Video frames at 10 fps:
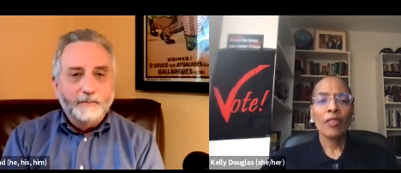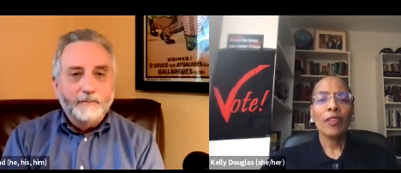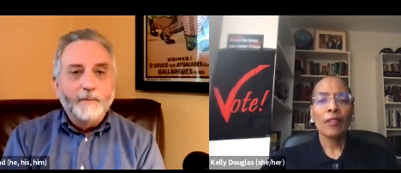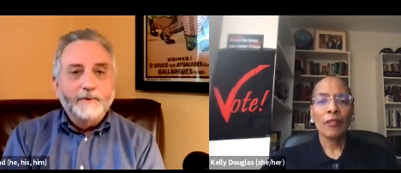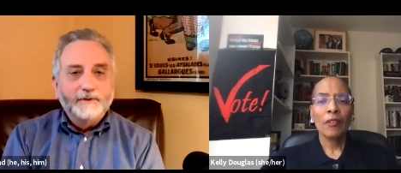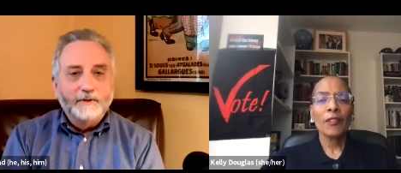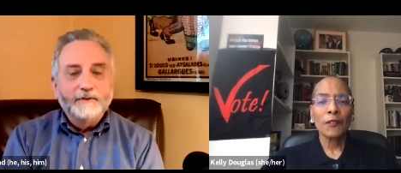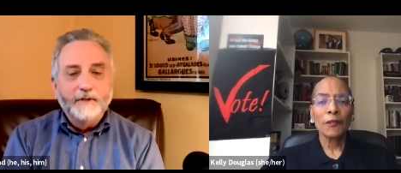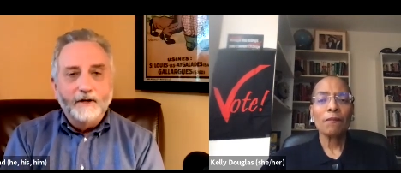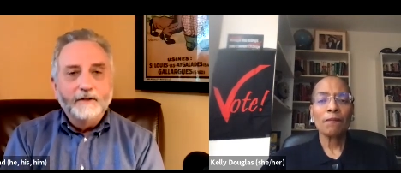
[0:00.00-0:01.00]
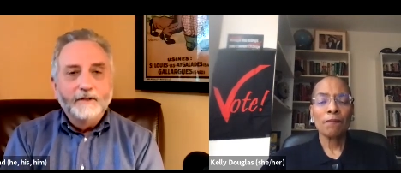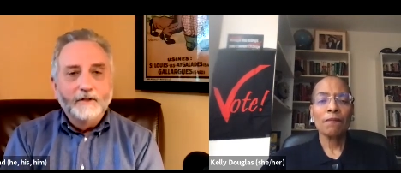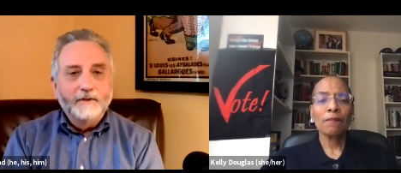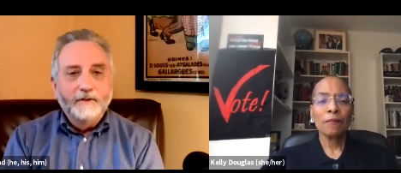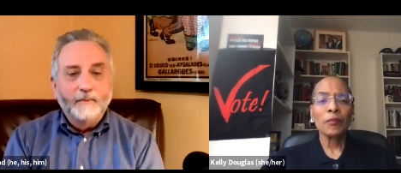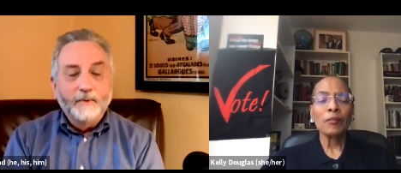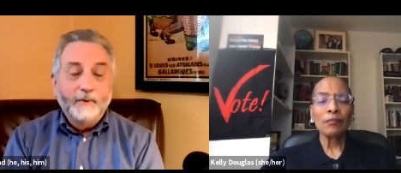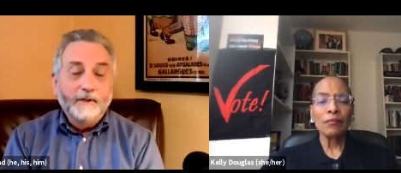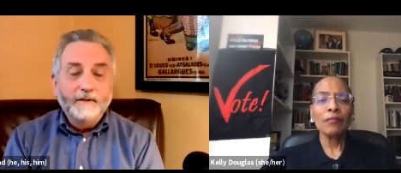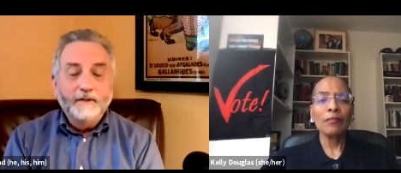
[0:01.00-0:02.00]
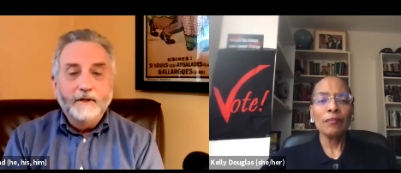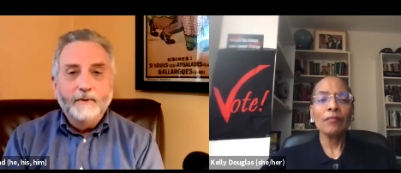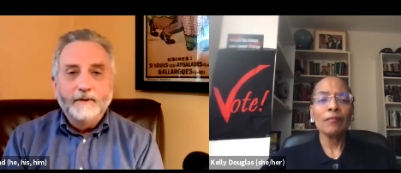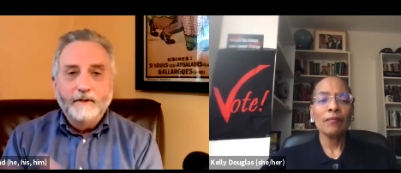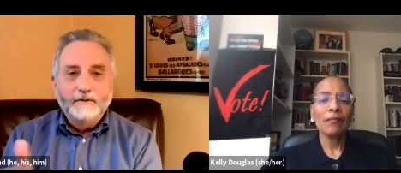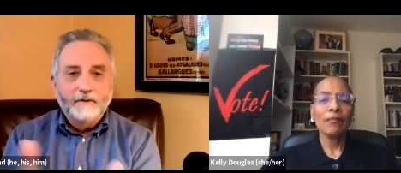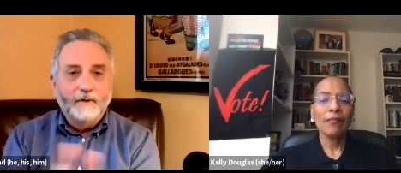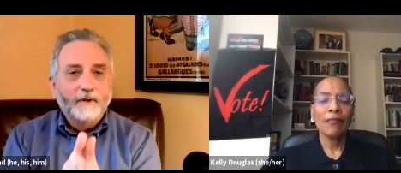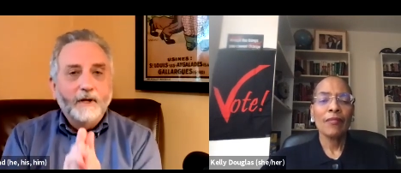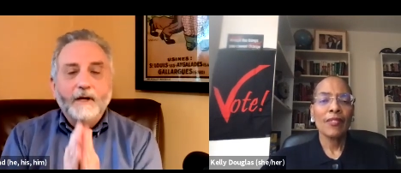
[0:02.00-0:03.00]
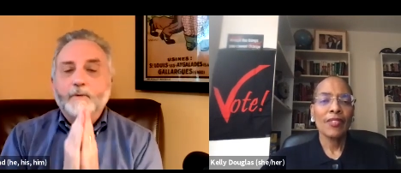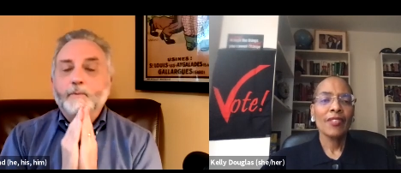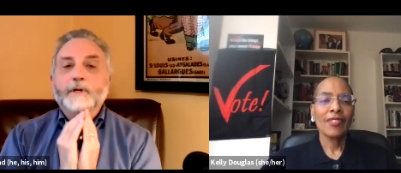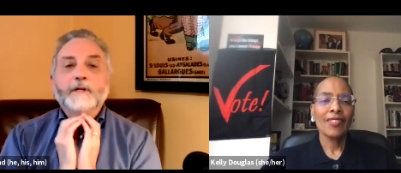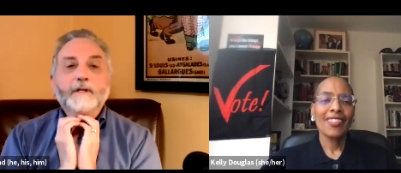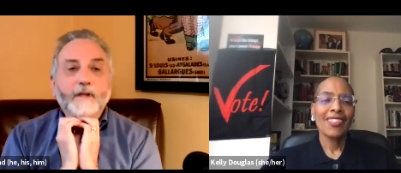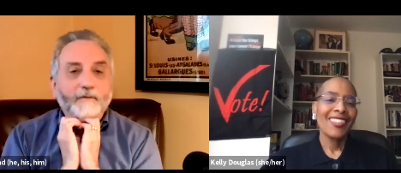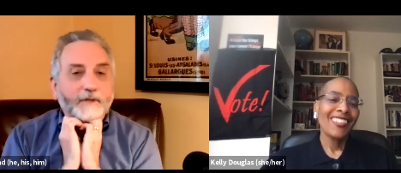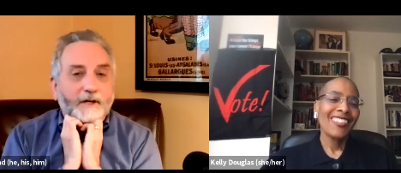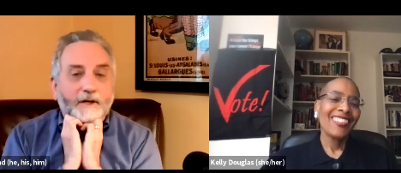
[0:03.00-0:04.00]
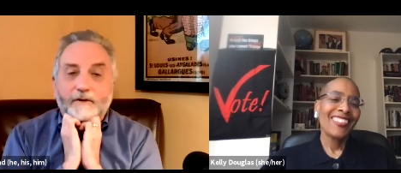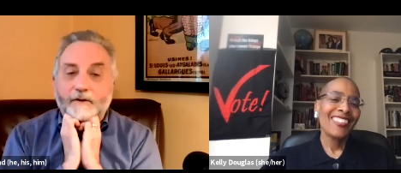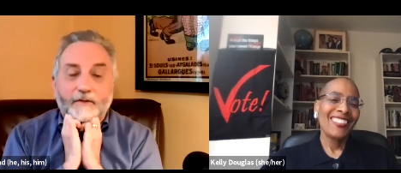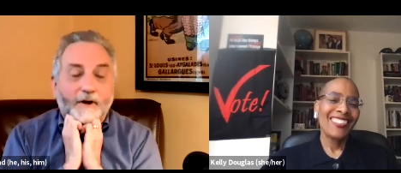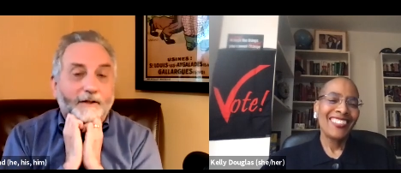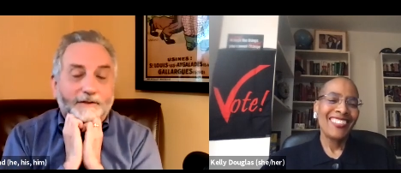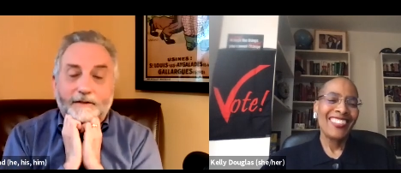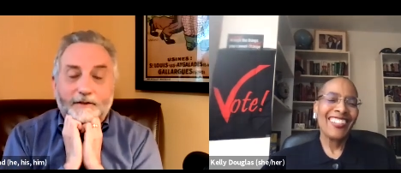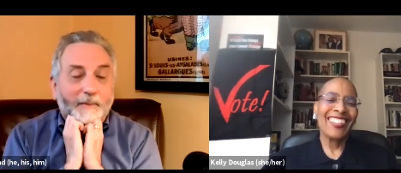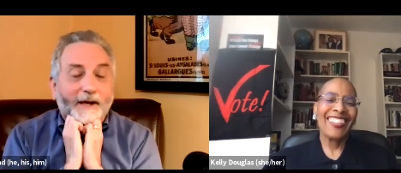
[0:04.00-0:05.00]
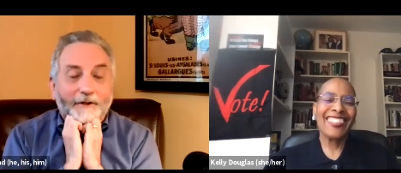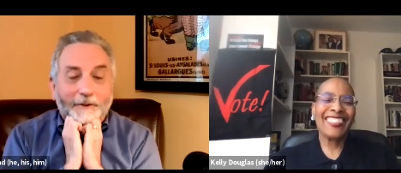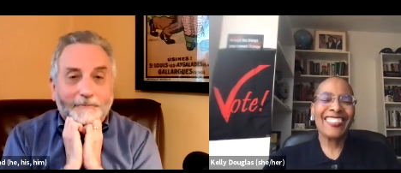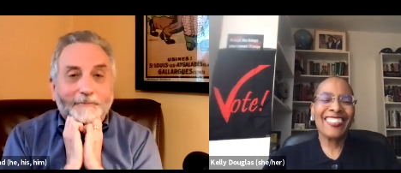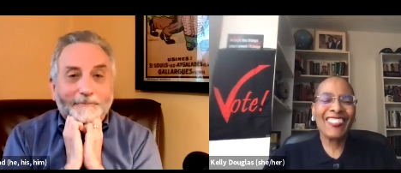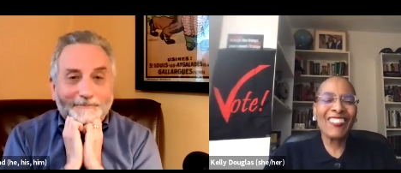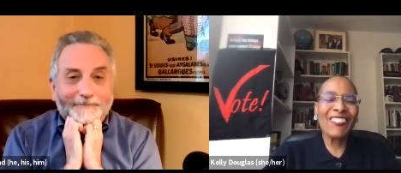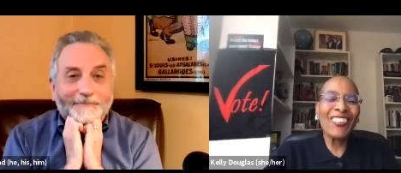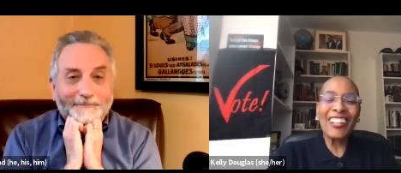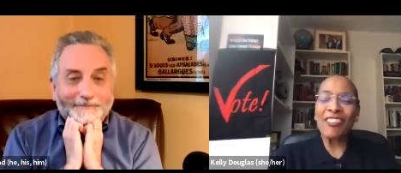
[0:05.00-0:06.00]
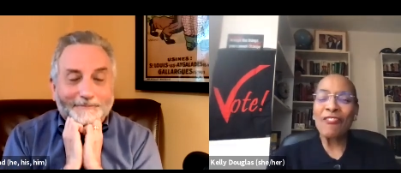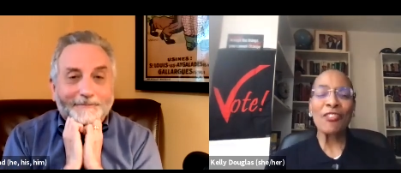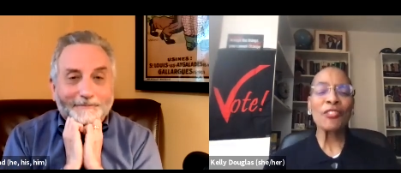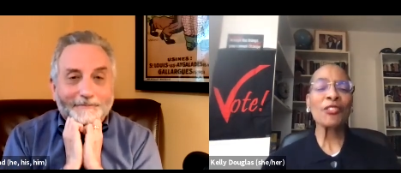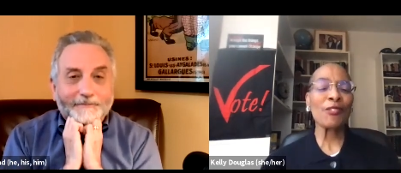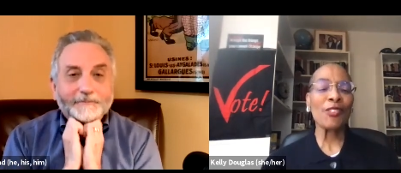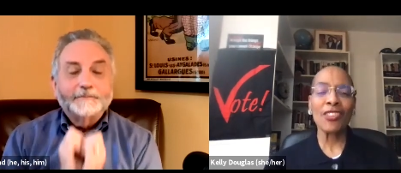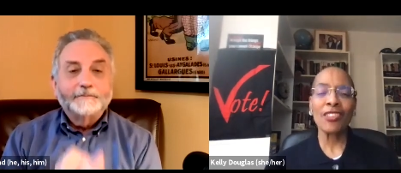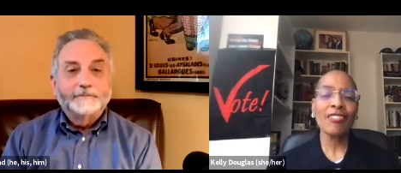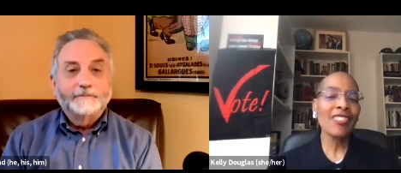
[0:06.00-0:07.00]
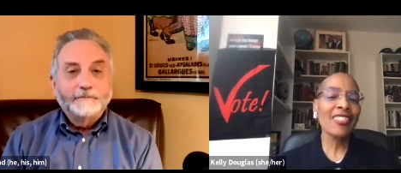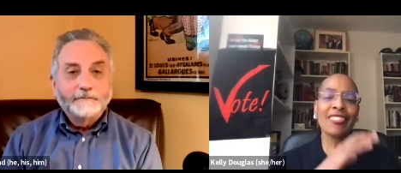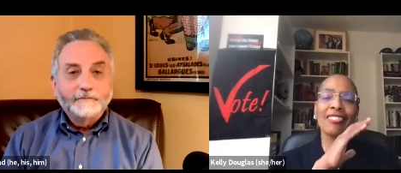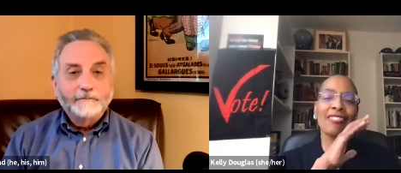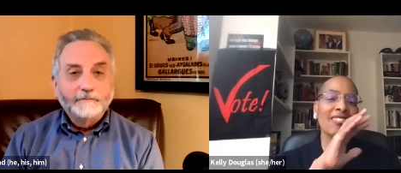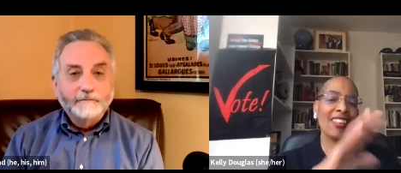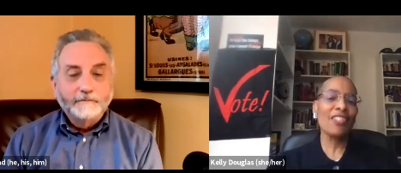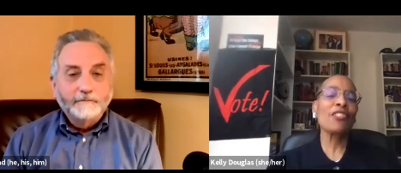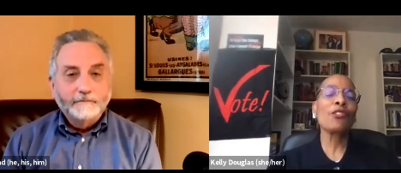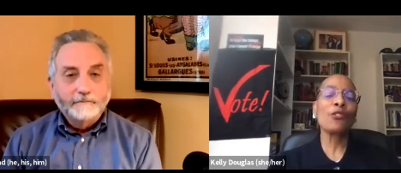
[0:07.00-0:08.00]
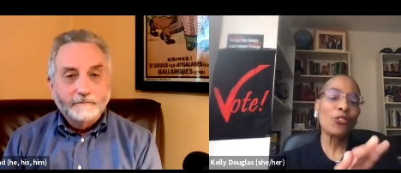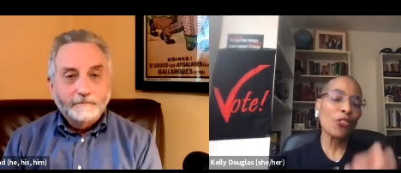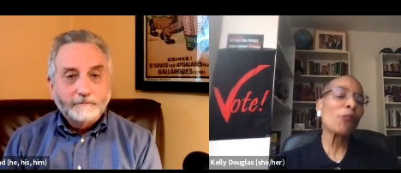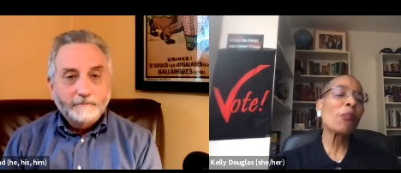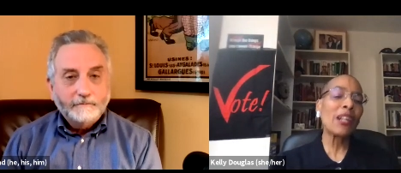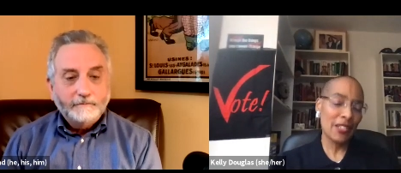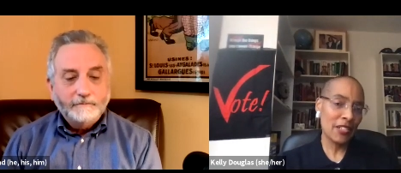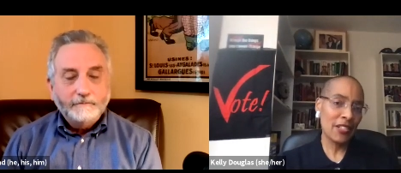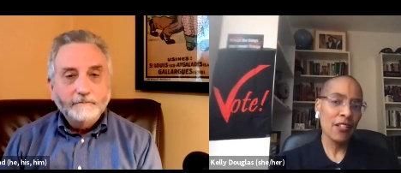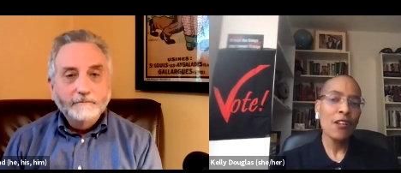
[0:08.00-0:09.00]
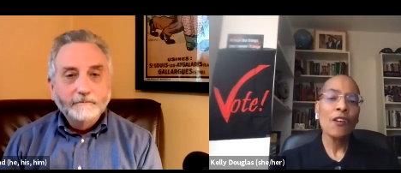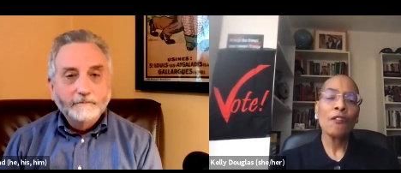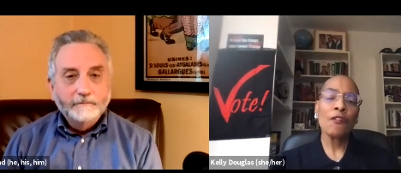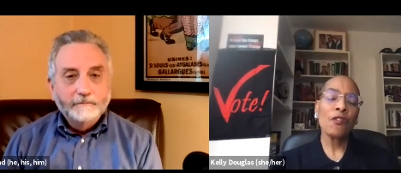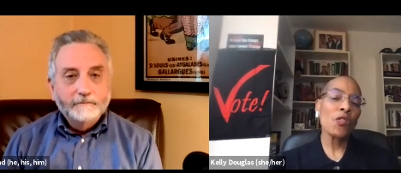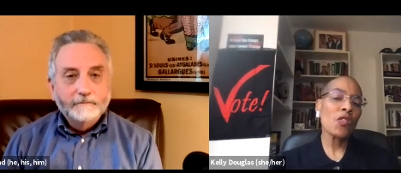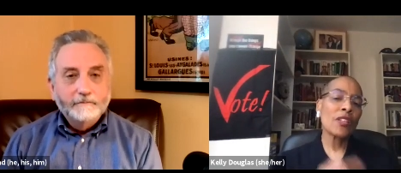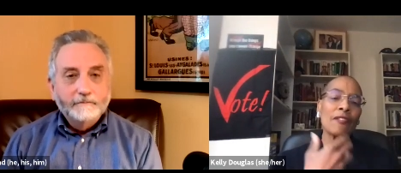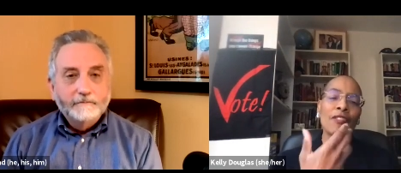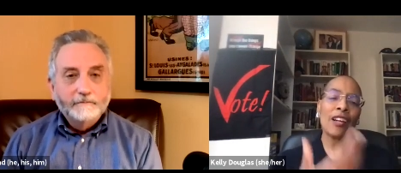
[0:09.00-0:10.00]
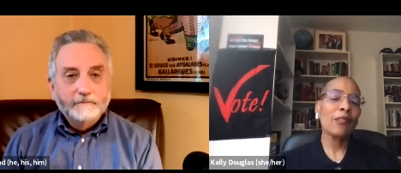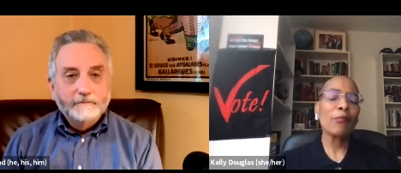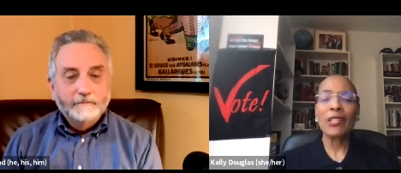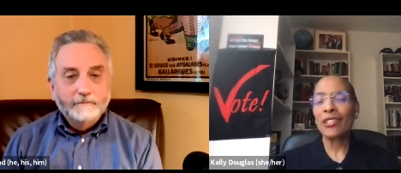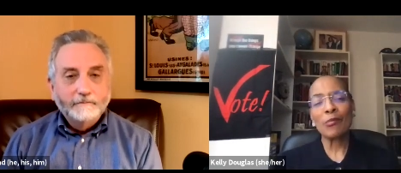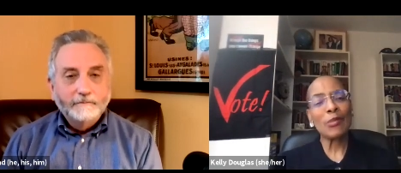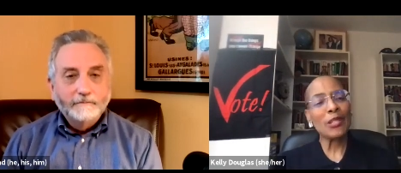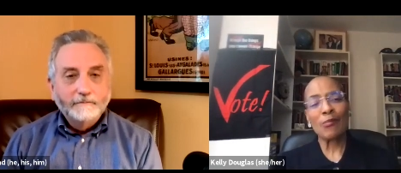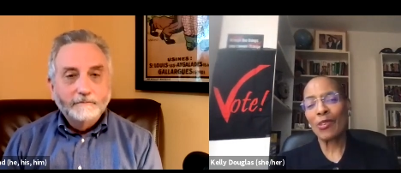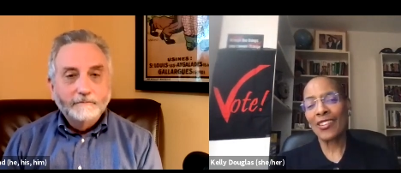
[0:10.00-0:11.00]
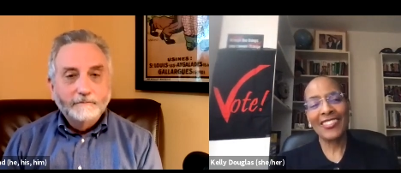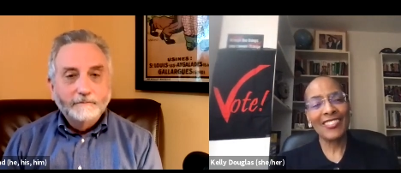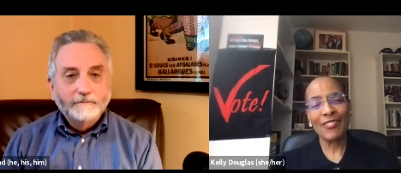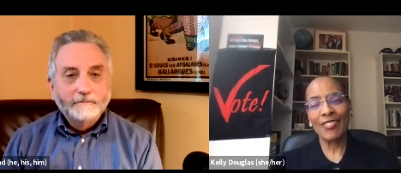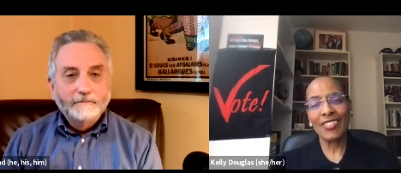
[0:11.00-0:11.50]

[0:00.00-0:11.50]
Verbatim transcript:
Speaker 1: supremacist narrative until we really deal with it so really love to hear your thoughts on this matter
Speaker 2: well first of all thank you so much for inviting me to be a part of